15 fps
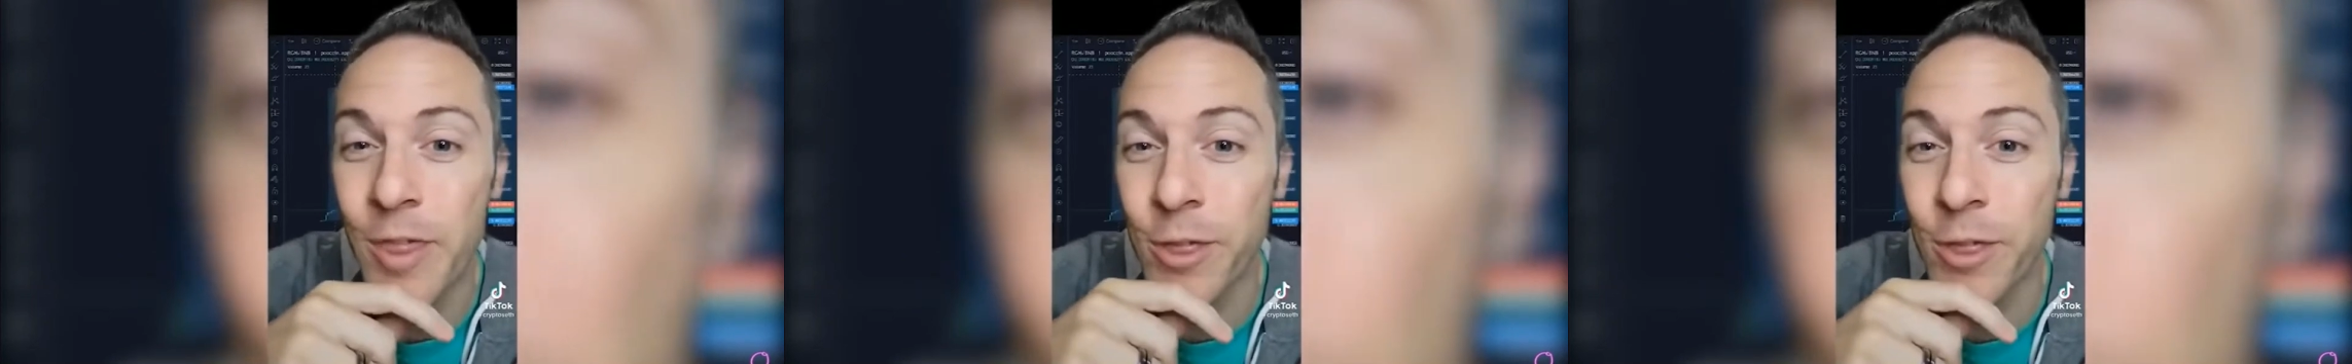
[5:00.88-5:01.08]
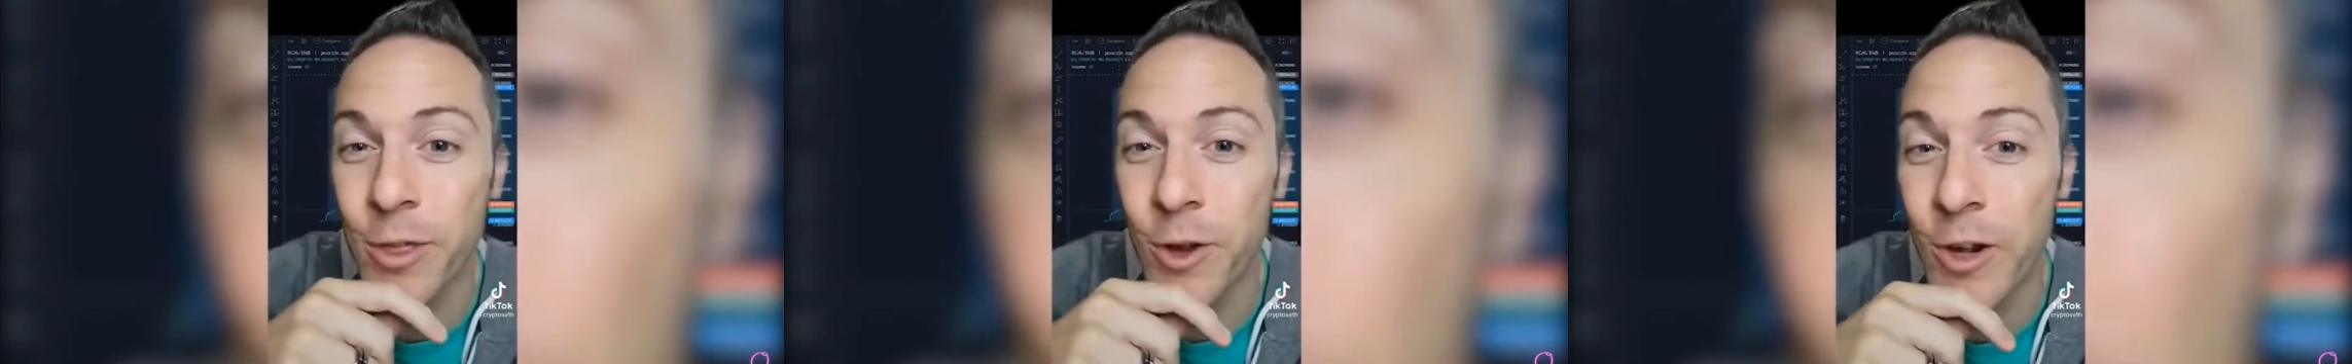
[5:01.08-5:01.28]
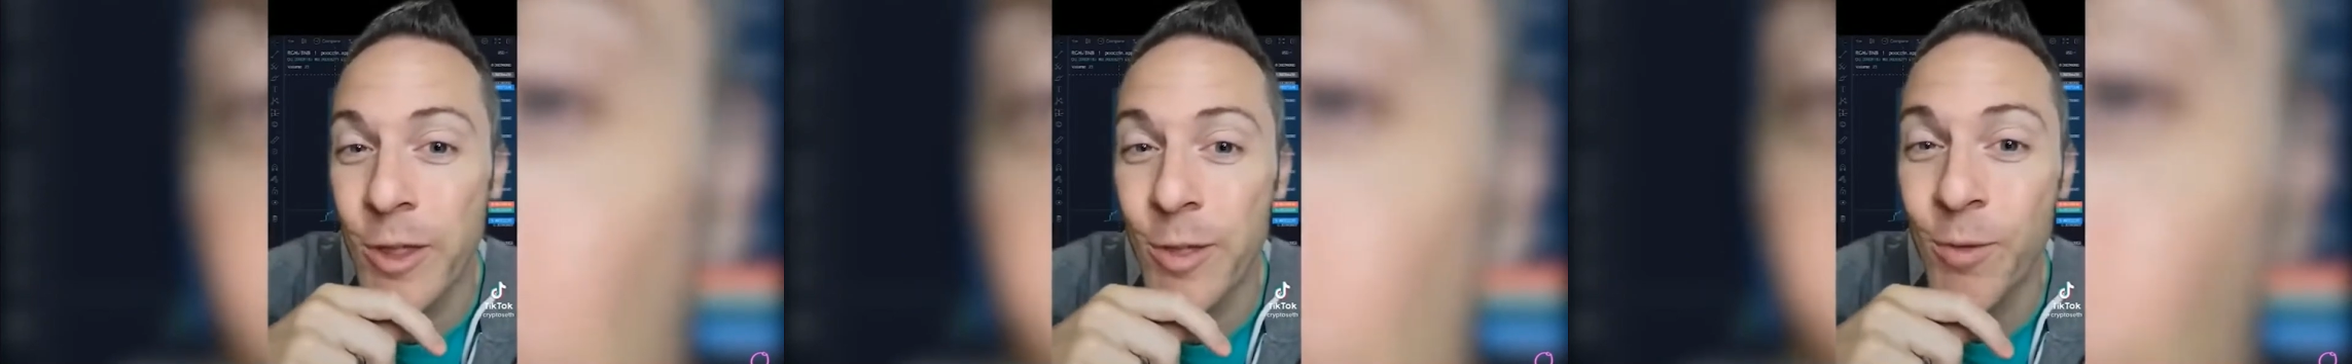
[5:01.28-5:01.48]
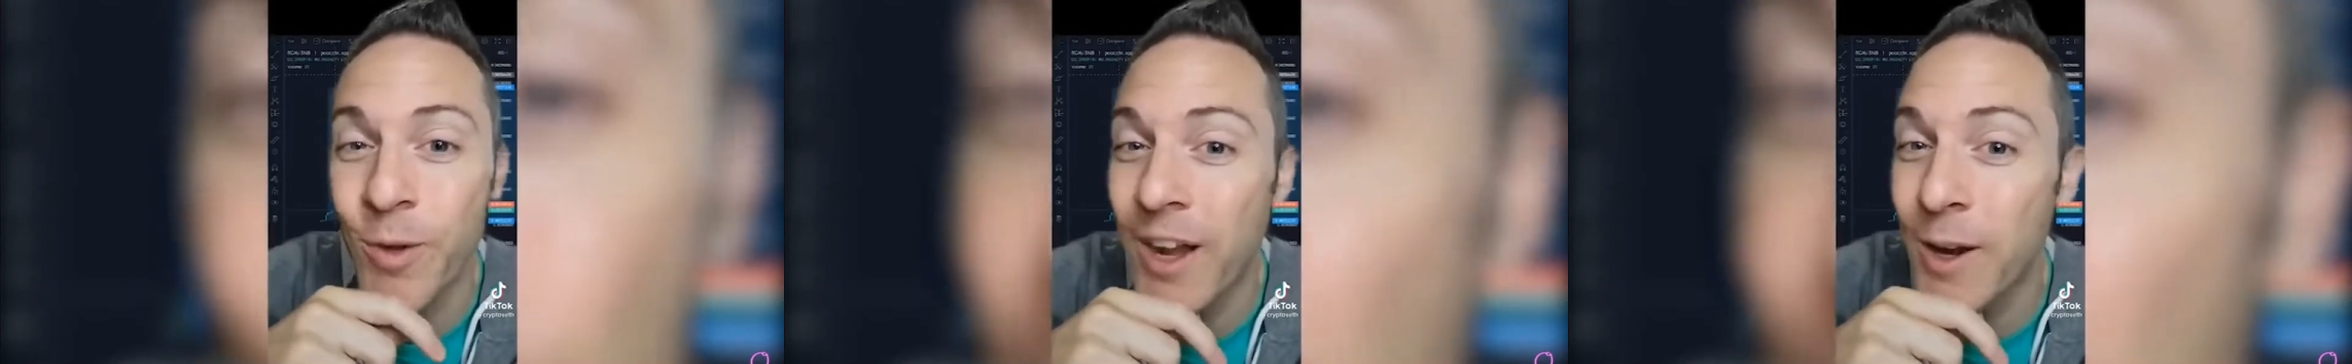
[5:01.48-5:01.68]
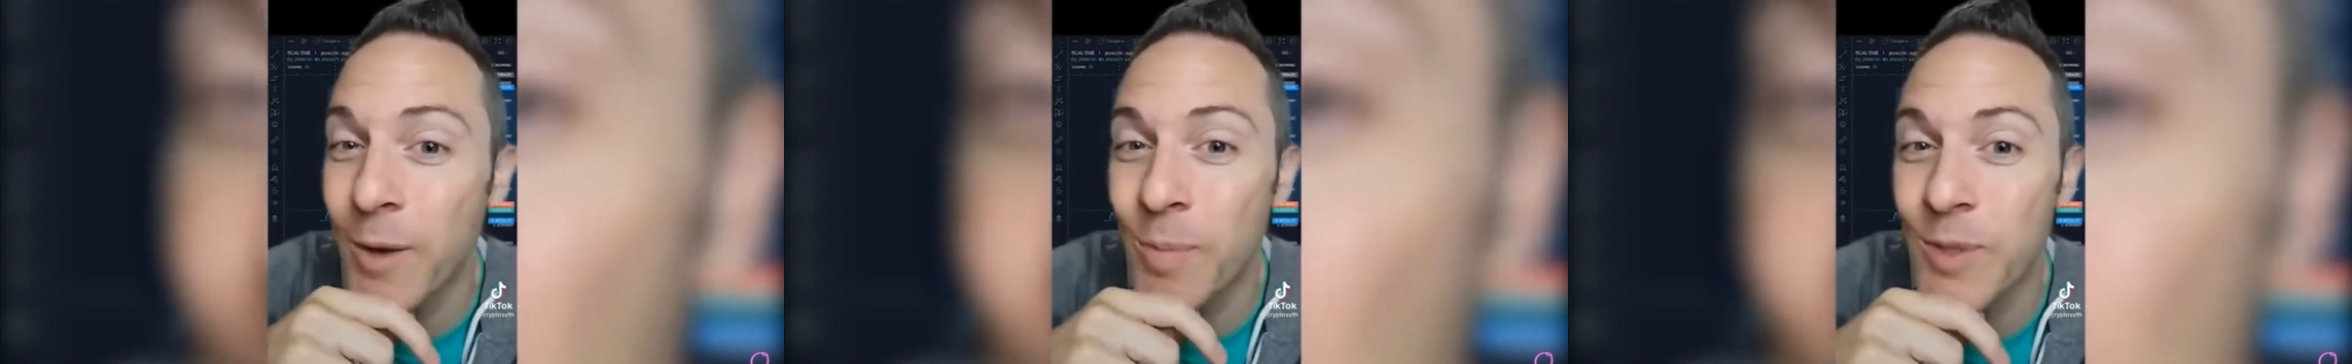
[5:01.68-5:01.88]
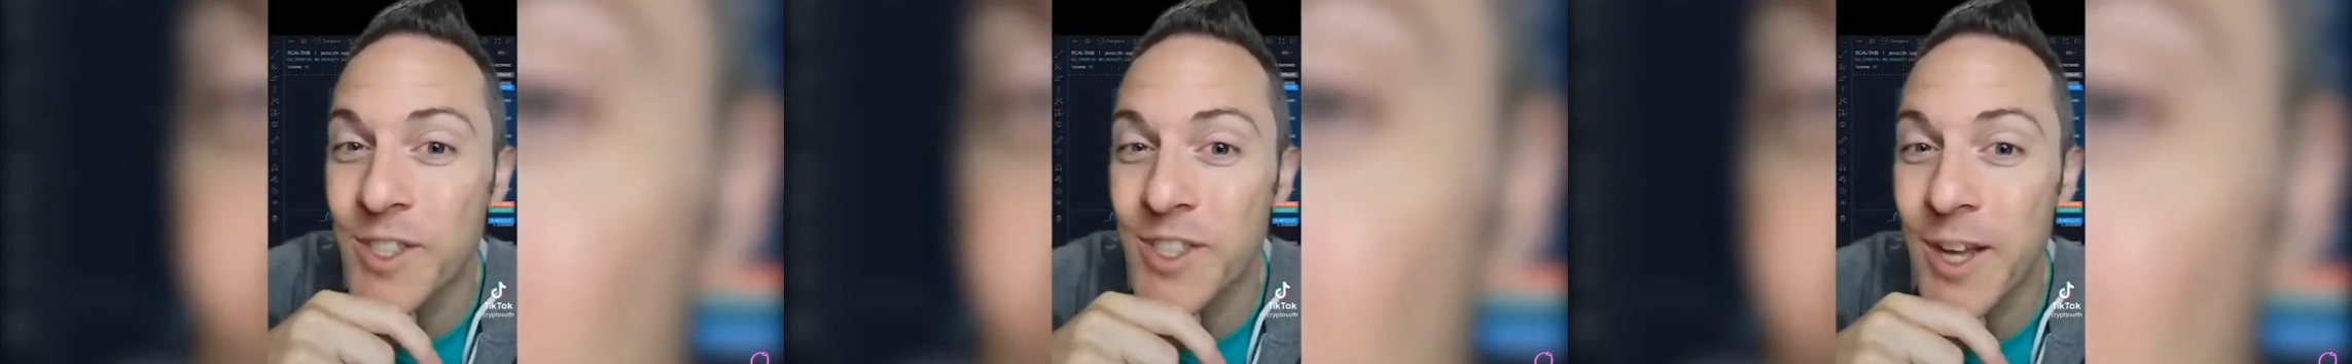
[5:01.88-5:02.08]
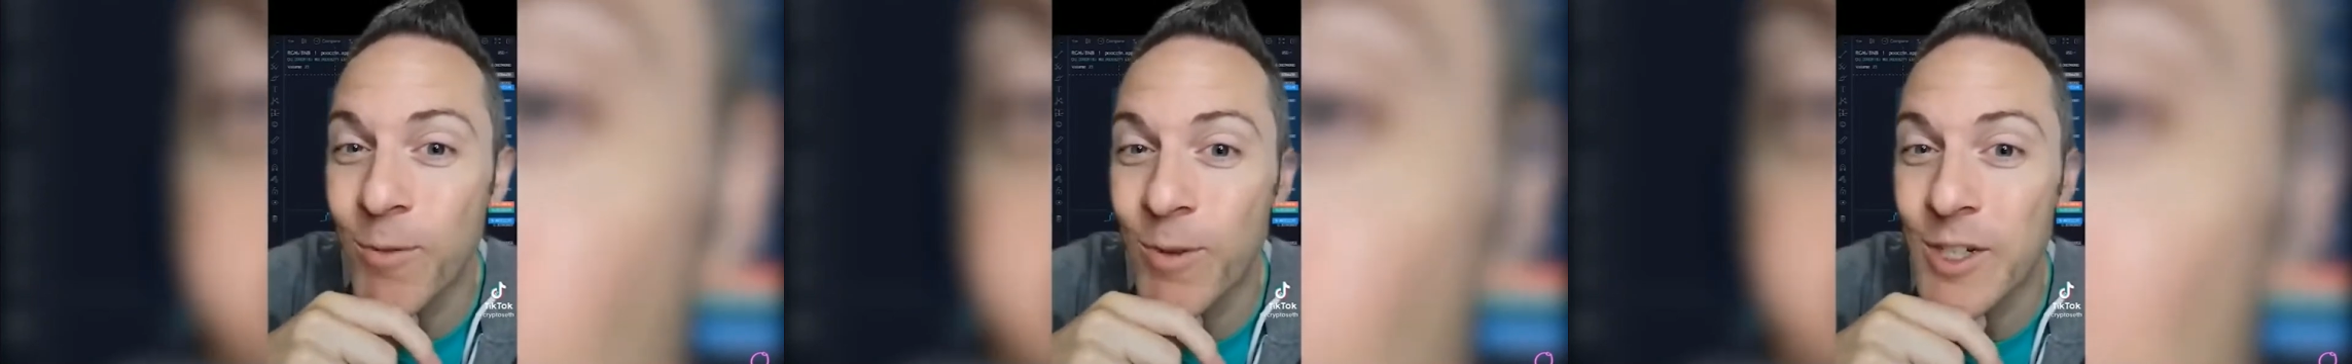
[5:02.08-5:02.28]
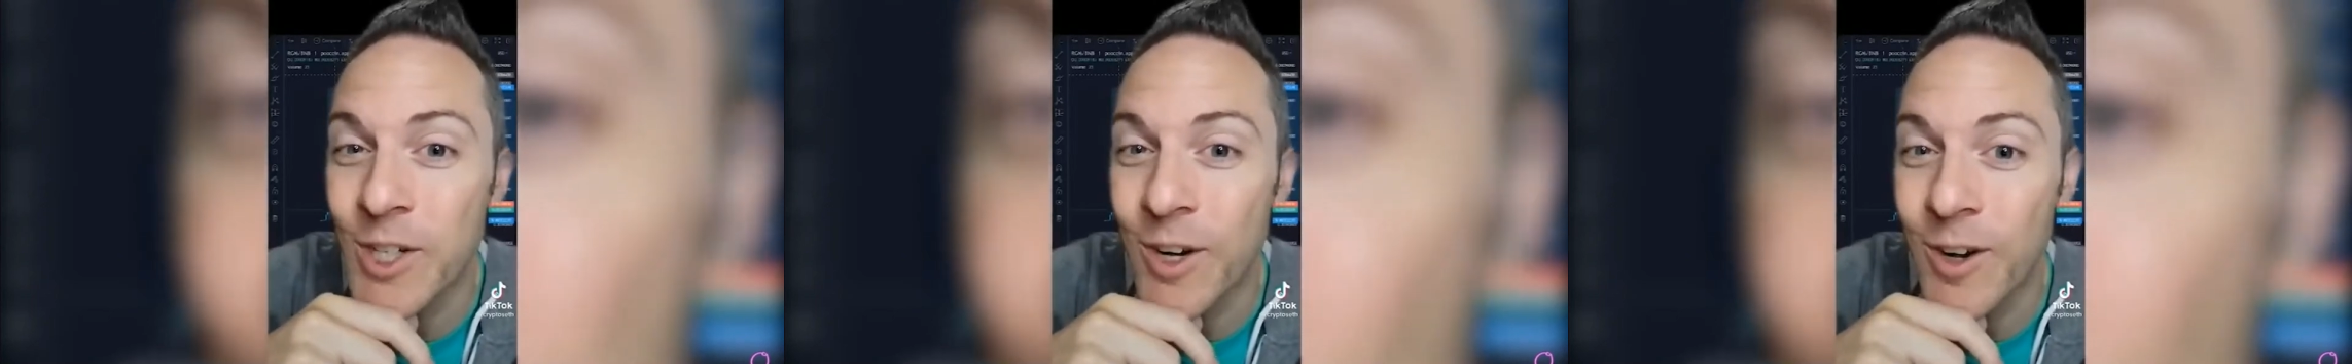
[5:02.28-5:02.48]
a 3,300%
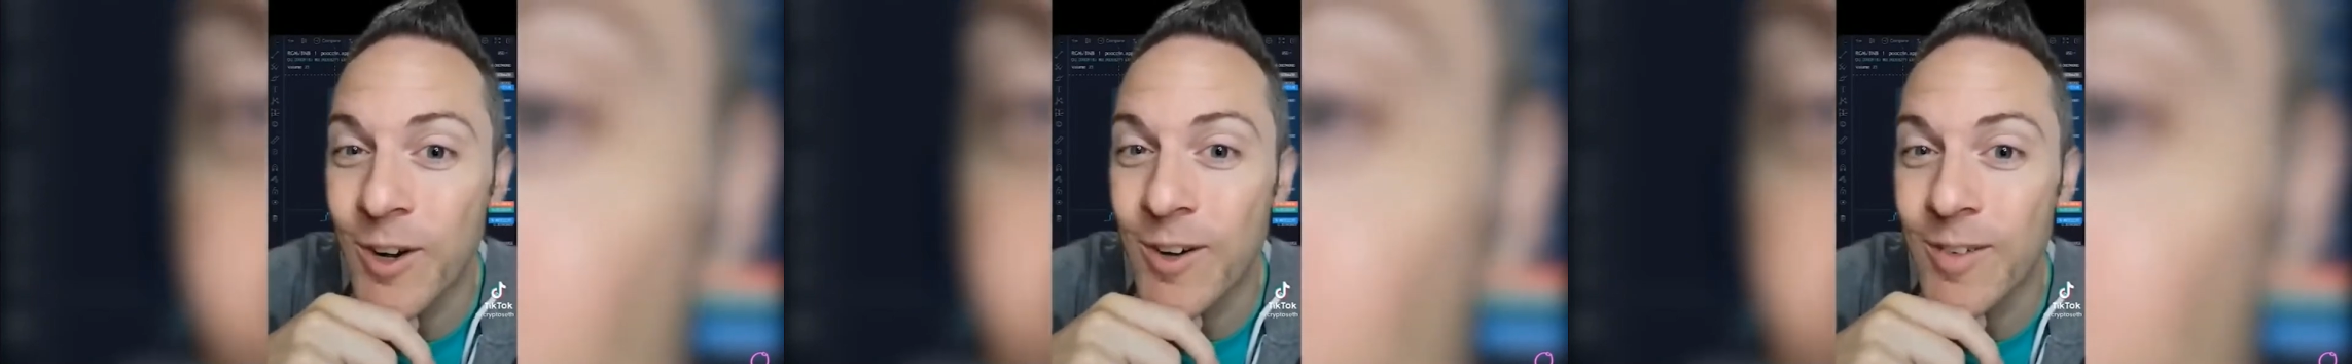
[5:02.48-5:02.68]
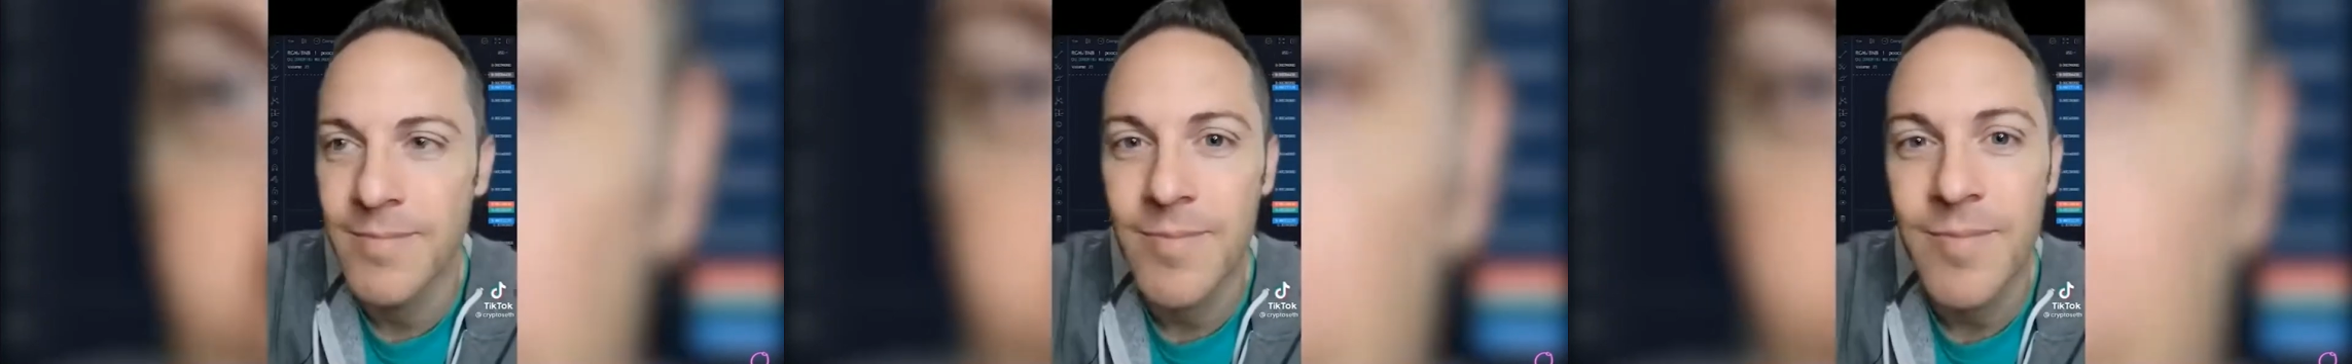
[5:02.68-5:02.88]
return.